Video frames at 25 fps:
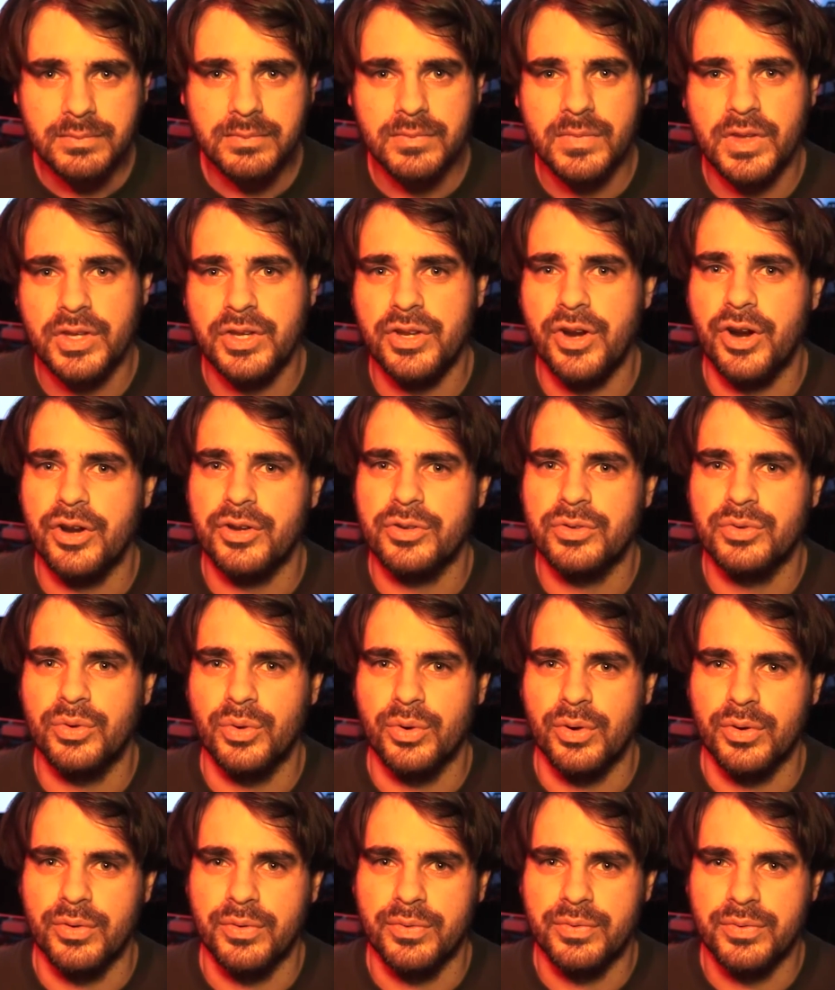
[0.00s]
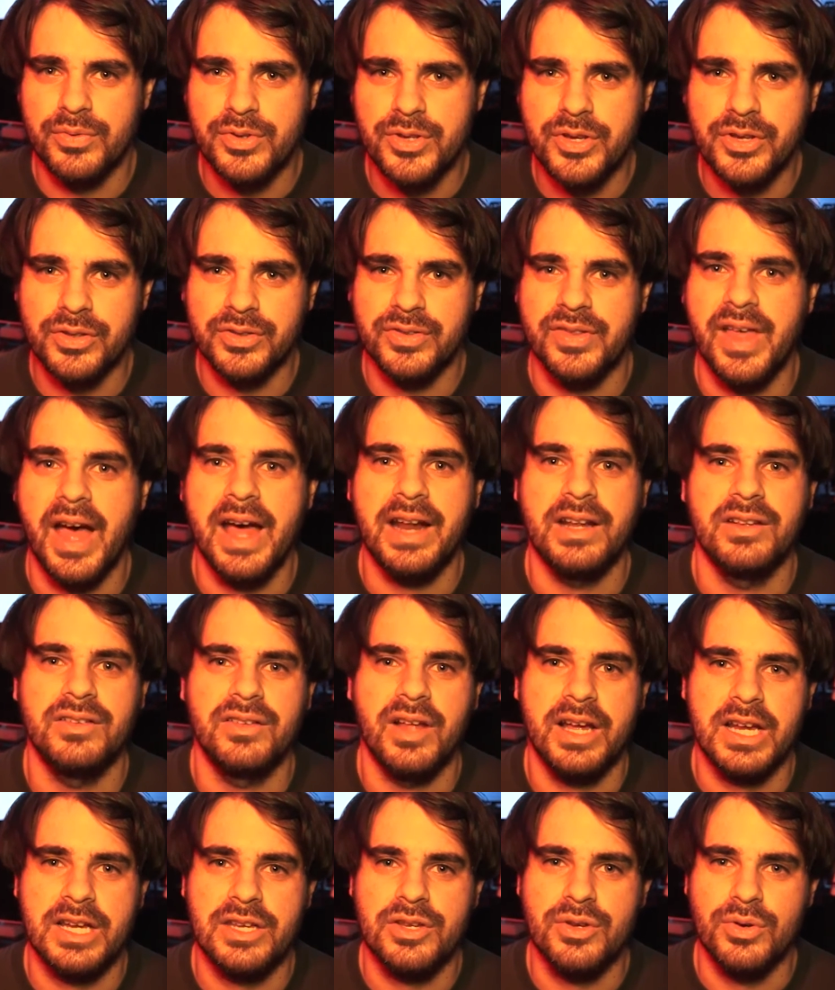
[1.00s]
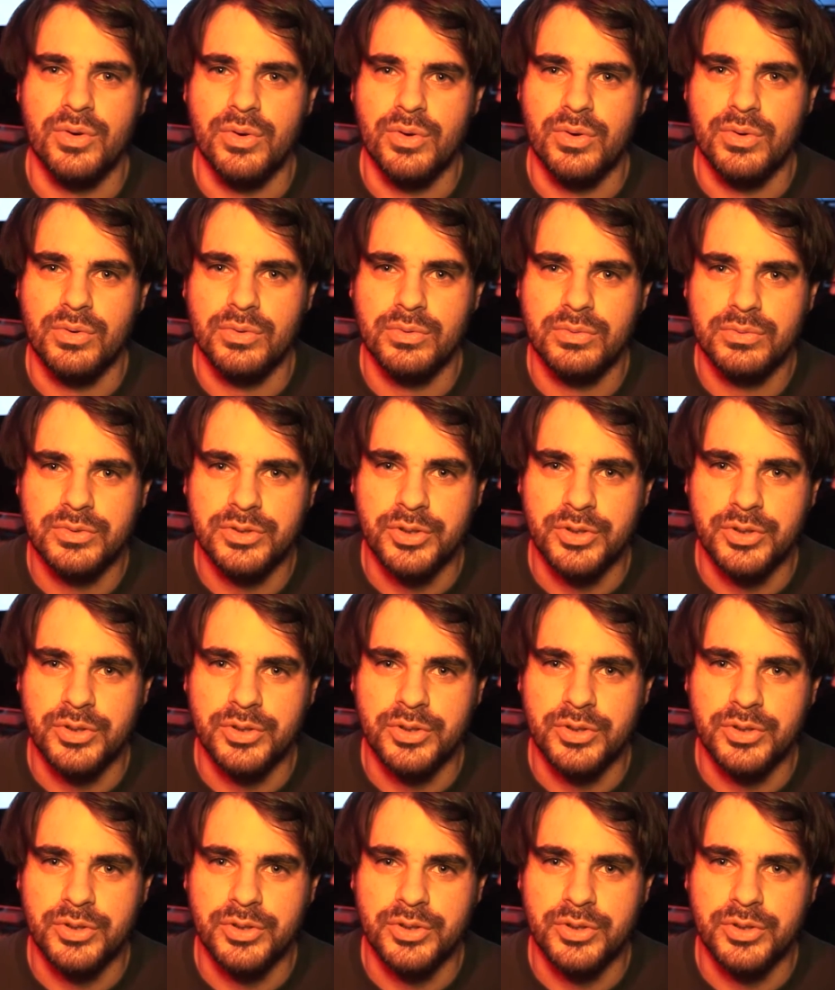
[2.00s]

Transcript: you know, sort of use that as like your